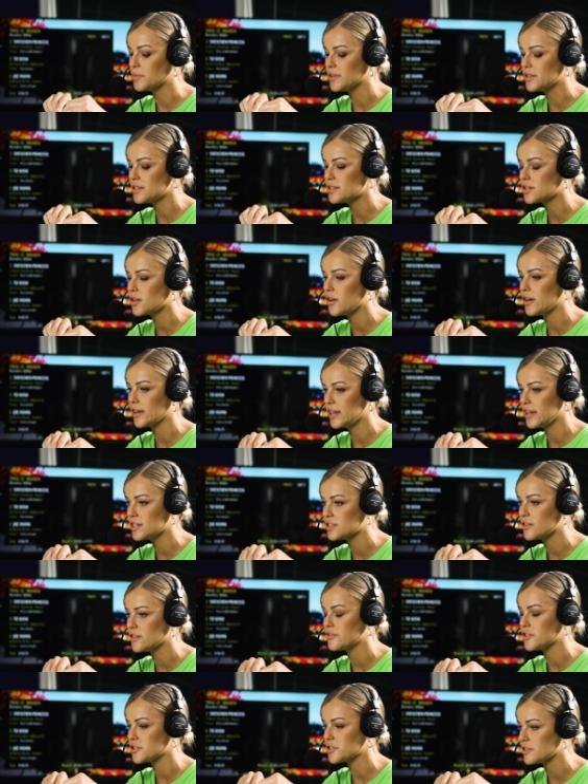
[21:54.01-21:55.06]
But this guy kicked
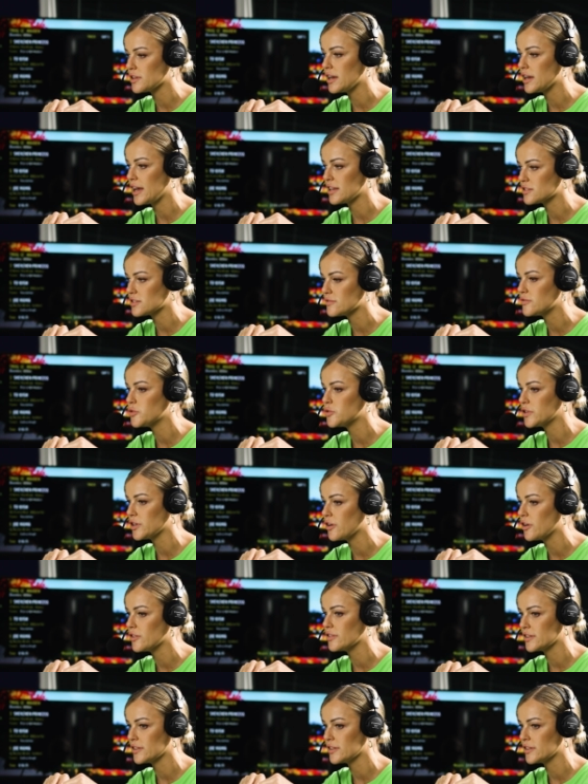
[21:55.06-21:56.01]
off as a 4-year-old,